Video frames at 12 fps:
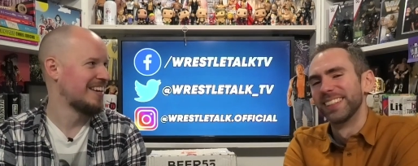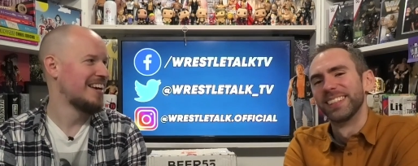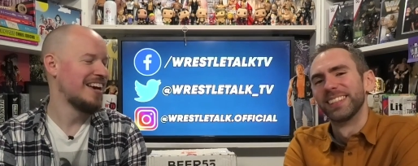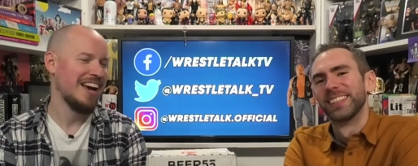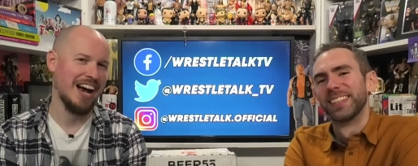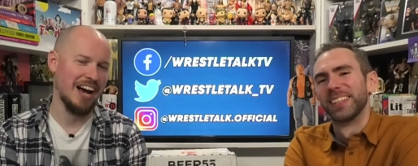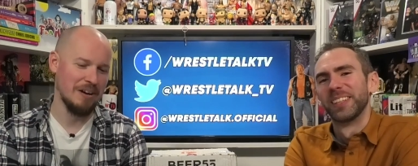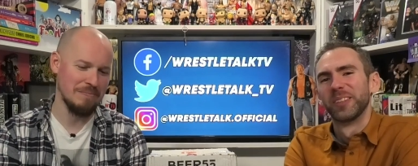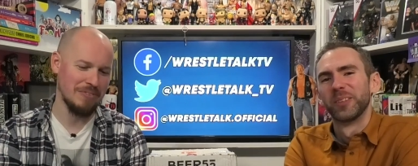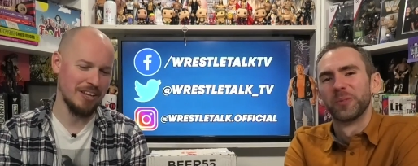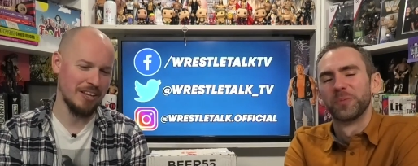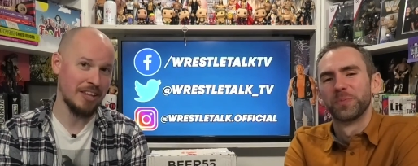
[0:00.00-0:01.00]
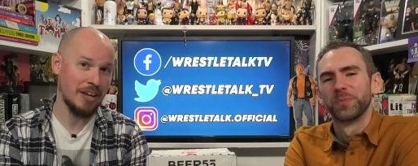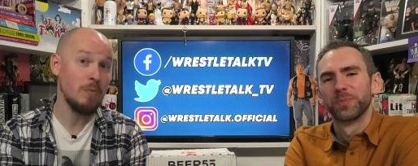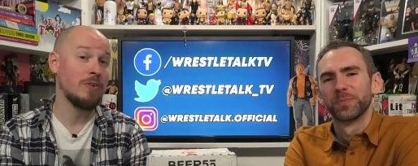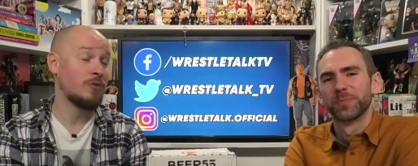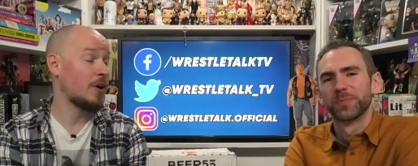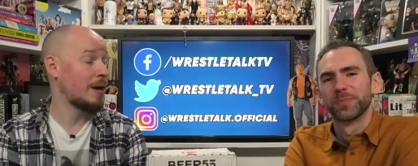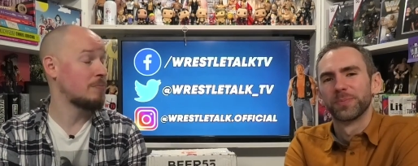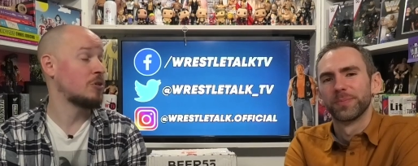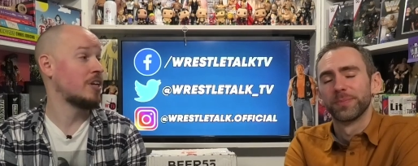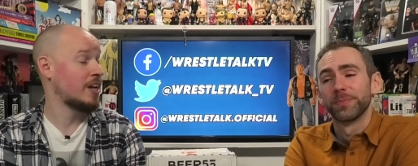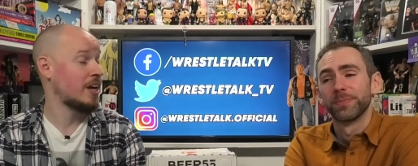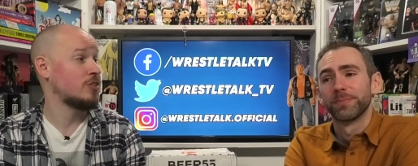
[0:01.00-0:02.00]
Speaker 1: Um, they would have gone absolutely
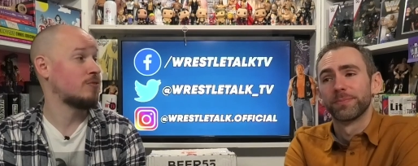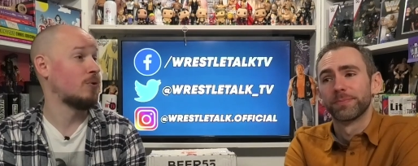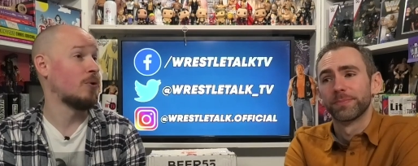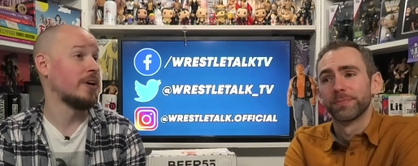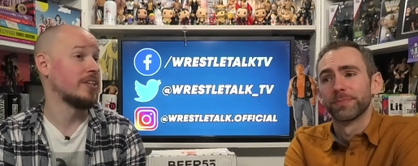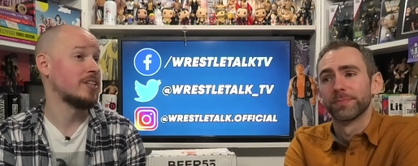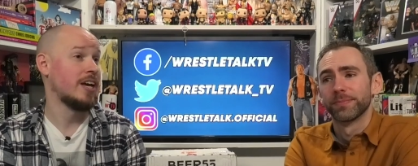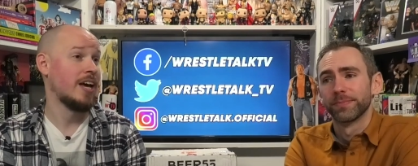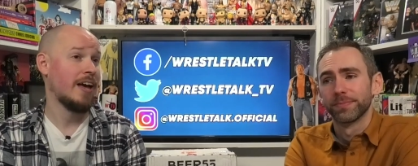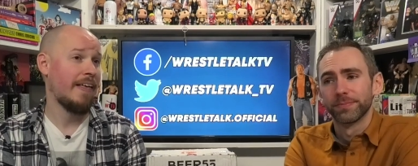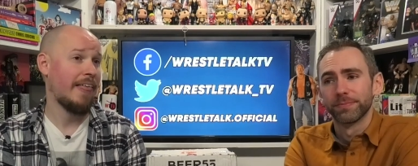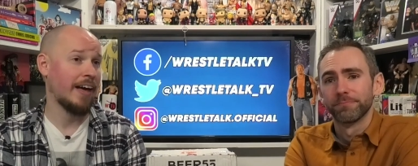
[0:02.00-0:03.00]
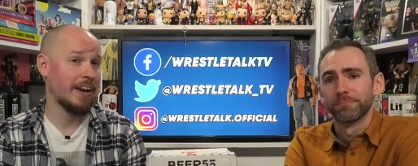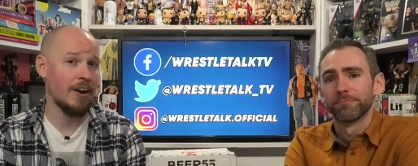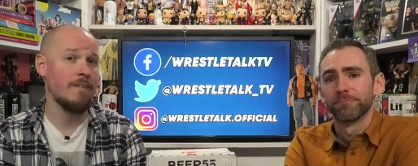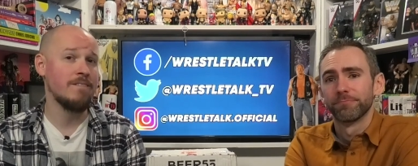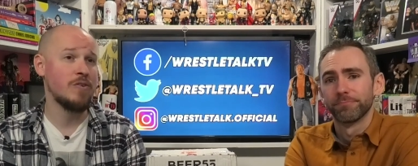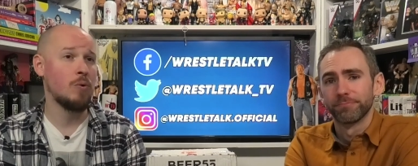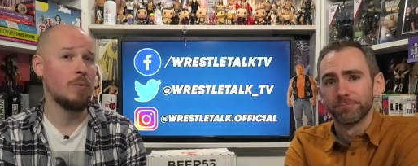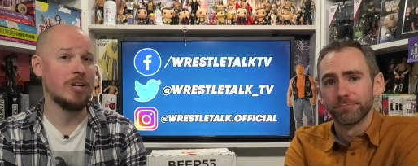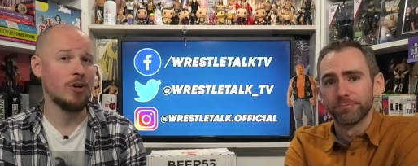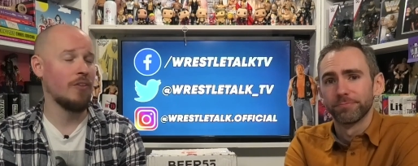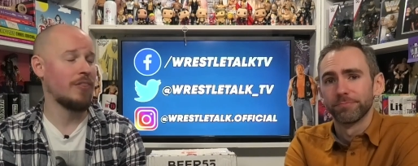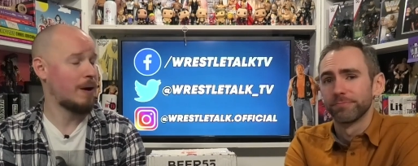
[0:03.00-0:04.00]
nuts for it. And I don't feel we
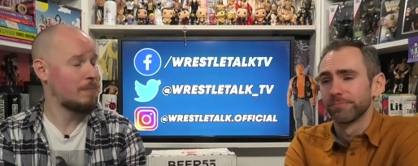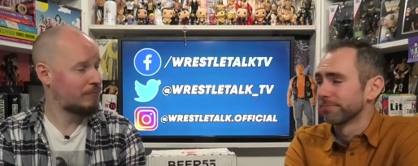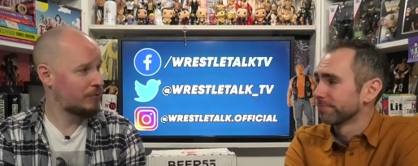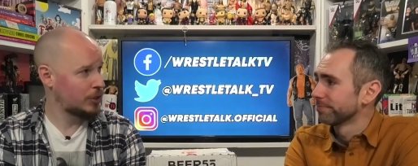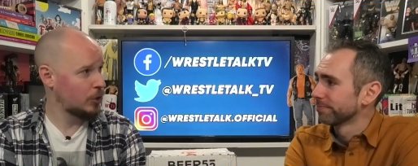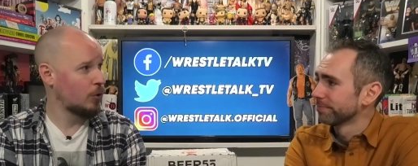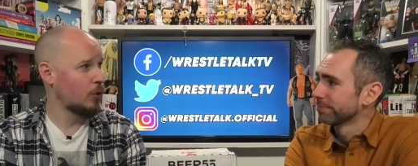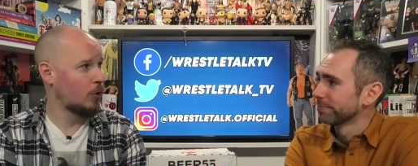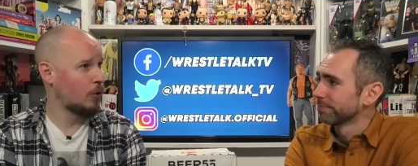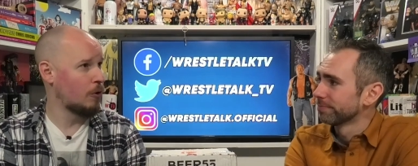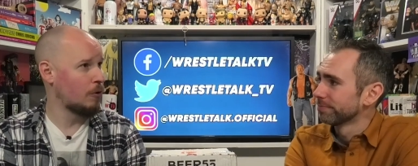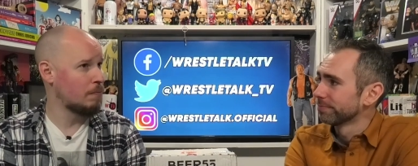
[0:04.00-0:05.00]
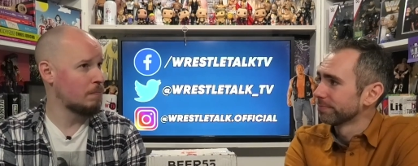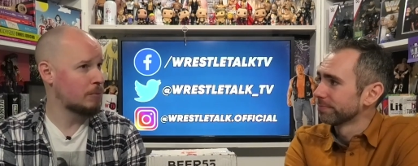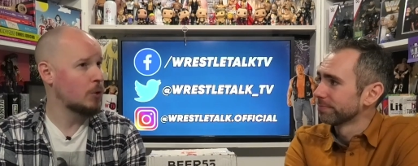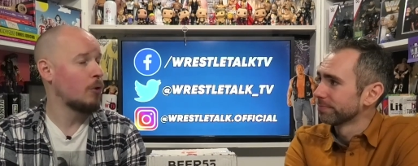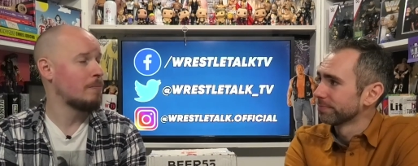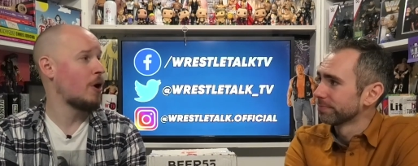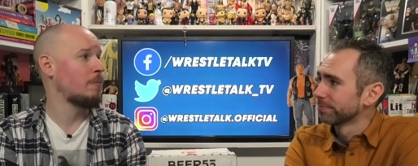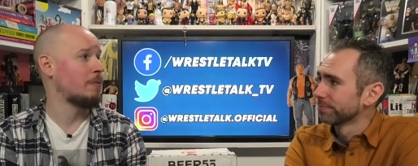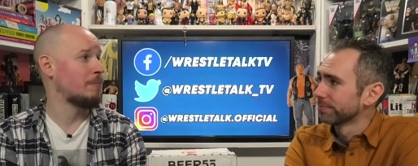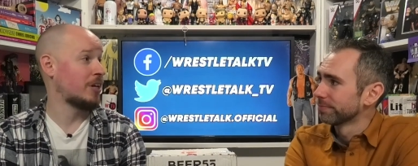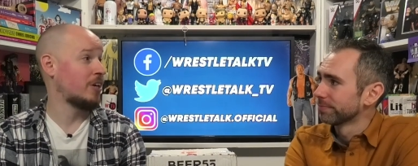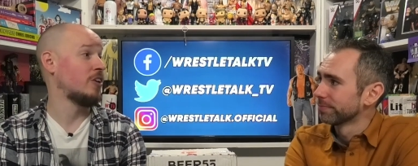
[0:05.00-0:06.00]
got that pure pure moment
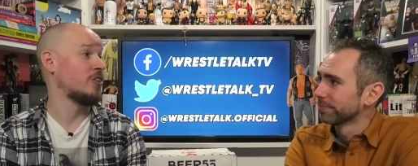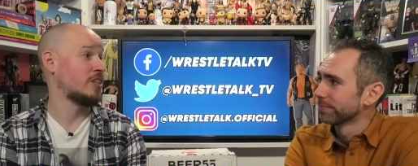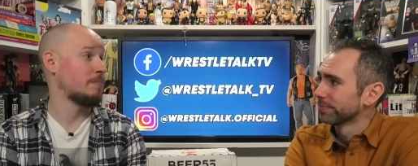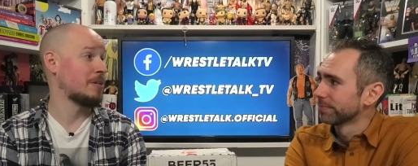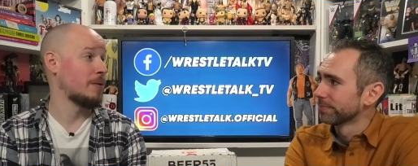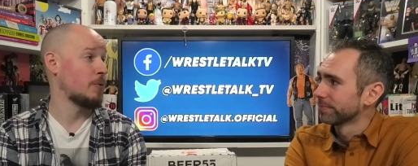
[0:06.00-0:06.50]
because W W